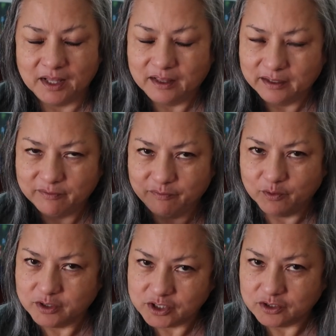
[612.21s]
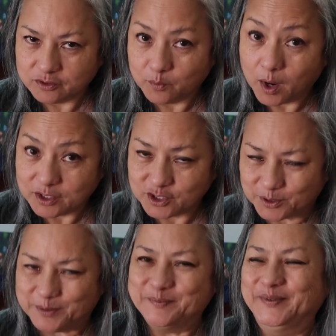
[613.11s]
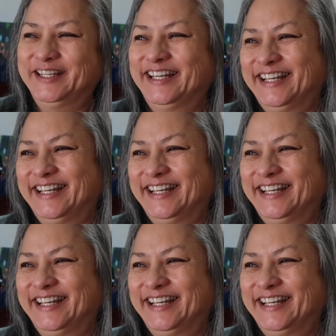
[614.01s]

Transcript: I'll force you to watch them.